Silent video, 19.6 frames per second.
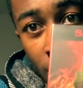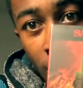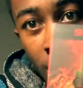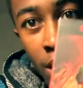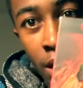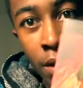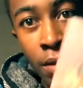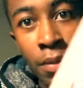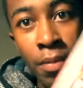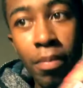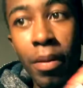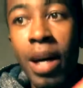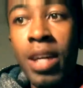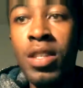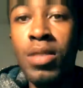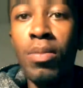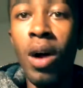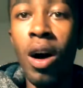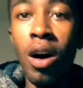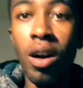King by
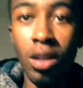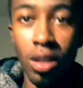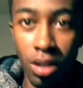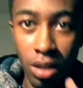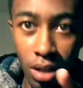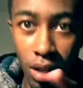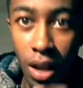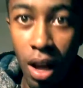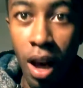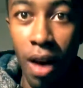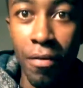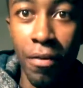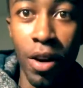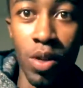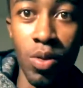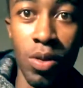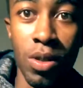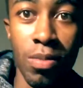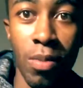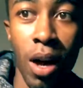Smok. I
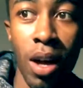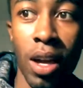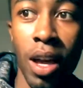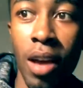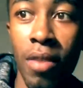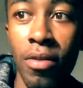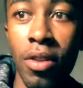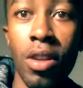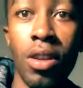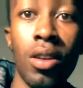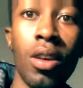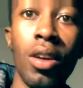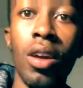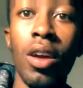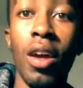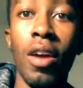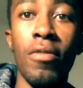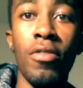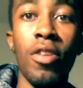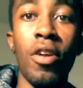fucks with Smok heavy.
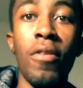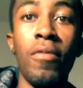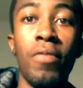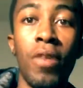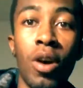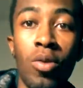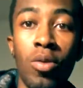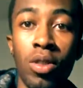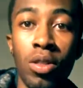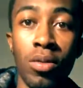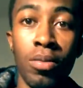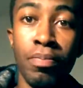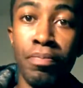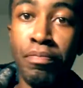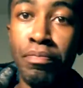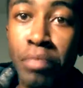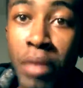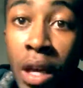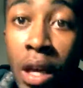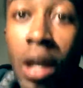If you don't fuck with them,
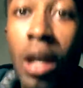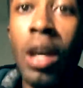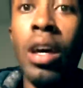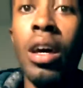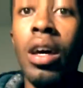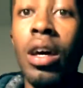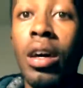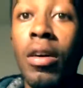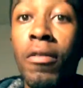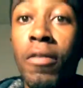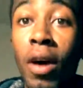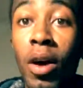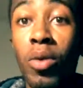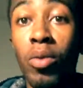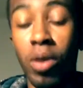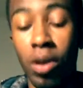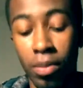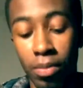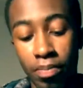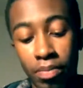fuck
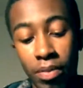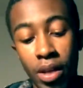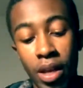with them.